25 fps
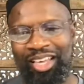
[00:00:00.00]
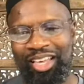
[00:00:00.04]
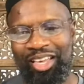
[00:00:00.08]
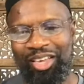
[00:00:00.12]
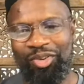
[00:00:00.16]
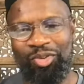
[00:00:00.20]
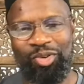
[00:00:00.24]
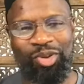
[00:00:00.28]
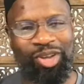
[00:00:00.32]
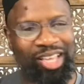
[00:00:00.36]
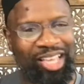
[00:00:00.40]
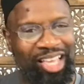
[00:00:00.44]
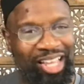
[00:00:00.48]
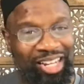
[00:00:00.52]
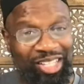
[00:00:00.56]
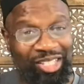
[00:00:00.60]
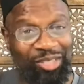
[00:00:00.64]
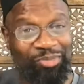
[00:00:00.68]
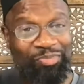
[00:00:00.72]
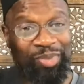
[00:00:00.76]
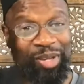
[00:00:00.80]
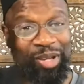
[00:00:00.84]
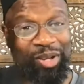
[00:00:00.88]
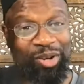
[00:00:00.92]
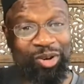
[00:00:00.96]
He got these
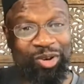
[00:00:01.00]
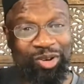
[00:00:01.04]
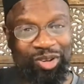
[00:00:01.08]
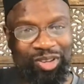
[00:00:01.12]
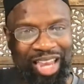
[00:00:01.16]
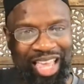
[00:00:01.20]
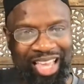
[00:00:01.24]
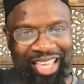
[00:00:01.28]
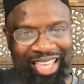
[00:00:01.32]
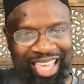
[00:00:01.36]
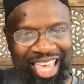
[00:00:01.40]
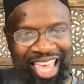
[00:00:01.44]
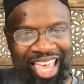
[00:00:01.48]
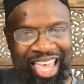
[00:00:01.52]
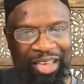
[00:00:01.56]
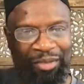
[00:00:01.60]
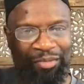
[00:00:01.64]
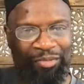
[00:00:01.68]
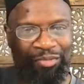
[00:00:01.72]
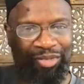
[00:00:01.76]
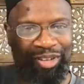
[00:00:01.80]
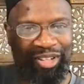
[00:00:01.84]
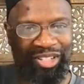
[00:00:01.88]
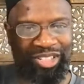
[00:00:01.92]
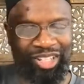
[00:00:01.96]
big old, like
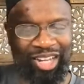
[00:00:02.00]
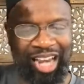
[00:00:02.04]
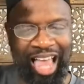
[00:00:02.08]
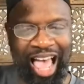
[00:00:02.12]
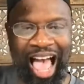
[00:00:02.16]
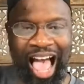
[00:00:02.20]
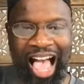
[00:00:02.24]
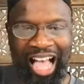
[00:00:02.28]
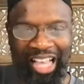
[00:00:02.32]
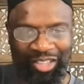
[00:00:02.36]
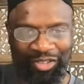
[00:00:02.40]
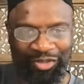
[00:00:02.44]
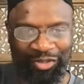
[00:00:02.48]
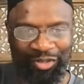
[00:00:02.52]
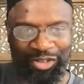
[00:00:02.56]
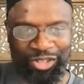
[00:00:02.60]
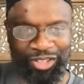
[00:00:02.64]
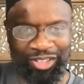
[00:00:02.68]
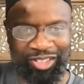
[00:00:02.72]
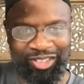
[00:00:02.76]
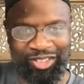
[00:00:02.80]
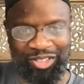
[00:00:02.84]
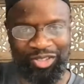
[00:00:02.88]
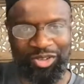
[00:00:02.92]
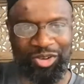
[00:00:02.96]
Cambridge and Oxford,
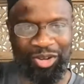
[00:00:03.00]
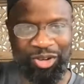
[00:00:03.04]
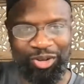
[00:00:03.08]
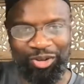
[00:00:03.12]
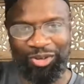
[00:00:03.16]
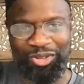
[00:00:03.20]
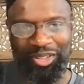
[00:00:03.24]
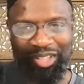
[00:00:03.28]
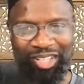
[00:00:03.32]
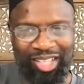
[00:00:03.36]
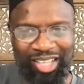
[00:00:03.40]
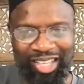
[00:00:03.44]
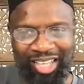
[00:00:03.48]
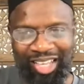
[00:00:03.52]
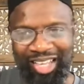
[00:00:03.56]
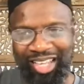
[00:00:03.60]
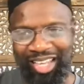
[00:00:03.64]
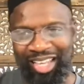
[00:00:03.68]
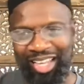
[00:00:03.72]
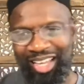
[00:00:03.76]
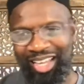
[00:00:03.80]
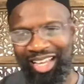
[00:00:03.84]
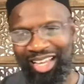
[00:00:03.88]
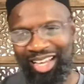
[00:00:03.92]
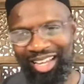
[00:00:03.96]

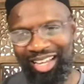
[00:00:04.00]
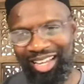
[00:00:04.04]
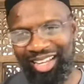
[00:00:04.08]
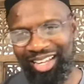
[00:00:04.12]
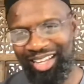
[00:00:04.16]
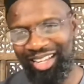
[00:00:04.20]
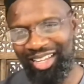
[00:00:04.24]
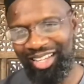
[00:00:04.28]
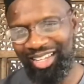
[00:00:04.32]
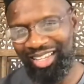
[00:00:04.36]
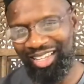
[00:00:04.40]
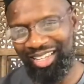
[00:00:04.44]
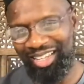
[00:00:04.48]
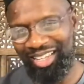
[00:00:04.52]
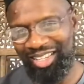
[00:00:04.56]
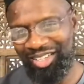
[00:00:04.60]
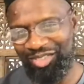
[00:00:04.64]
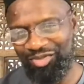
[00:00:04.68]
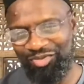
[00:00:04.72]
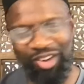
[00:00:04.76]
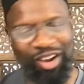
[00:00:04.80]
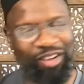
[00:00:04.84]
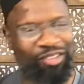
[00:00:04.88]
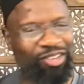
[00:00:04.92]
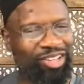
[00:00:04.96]
it's
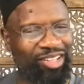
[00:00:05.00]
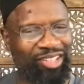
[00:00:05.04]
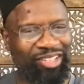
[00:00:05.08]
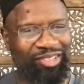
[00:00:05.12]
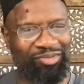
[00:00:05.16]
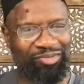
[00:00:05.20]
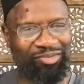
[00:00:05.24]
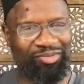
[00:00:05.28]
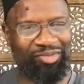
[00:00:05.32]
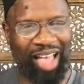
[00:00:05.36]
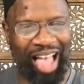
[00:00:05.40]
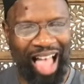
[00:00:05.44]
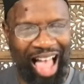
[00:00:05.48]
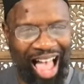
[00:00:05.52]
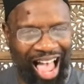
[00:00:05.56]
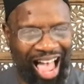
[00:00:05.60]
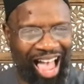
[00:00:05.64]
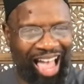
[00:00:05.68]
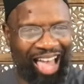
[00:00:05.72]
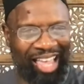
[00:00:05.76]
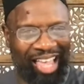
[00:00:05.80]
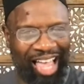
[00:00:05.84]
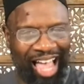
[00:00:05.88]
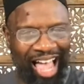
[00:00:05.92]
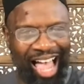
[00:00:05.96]
very
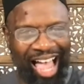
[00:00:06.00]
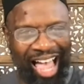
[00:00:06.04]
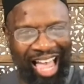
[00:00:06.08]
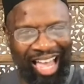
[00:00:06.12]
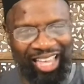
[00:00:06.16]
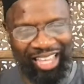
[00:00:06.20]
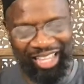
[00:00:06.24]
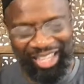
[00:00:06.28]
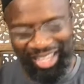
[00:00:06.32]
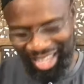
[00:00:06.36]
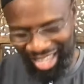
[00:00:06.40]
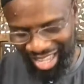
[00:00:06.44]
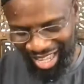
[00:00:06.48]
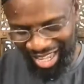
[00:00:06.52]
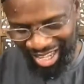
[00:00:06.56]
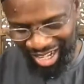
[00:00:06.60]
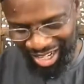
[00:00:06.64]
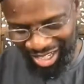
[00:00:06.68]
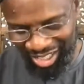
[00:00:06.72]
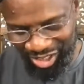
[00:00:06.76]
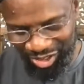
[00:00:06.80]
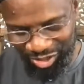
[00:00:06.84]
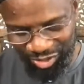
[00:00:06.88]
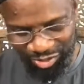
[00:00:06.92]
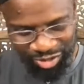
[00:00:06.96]
high
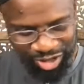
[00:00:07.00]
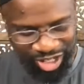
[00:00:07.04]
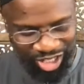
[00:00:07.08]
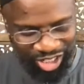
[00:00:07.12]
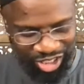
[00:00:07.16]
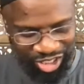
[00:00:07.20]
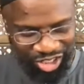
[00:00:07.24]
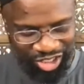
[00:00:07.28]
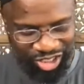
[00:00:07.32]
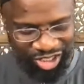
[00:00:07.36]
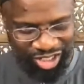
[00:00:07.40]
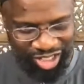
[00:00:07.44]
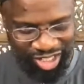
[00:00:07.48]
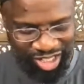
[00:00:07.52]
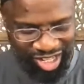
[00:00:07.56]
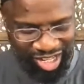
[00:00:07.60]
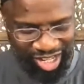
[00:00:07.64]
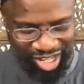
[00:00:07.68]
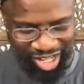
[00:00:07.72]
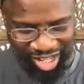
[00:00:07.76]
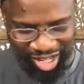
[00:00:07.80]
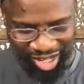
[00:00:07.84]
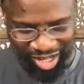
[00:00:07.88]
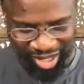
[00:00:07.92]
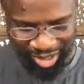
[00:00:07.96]
English, rich
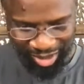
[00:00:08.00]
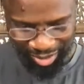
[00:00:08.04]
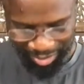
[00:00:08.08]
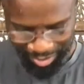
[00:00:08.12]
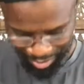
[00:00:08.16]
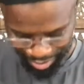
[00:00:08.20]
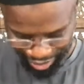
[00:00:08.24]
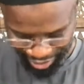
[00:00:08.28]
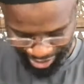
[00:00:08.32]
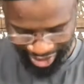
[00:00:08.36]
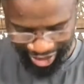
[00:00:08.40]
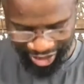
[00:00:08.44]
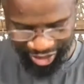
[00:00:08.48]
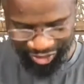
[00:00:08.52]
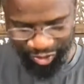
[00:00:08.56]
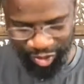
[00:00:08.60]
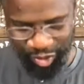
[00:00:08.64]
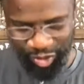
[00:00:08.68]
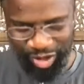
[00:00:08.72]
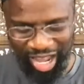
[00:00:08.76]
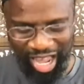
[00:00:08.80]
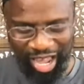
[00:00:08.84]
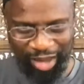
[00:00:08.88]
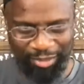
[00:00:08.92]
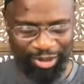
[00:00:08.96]
British
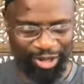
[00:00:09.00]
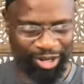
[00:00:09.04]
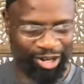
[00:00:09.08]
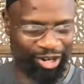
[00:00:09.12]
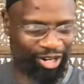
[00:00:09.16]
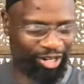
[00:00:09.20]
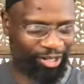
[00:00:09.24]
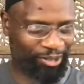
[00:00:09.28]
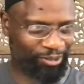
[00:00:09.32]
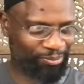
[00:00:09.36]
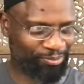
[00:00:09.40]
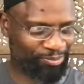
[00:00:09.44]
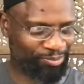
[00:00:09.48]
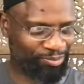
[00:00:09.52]
vocabulary.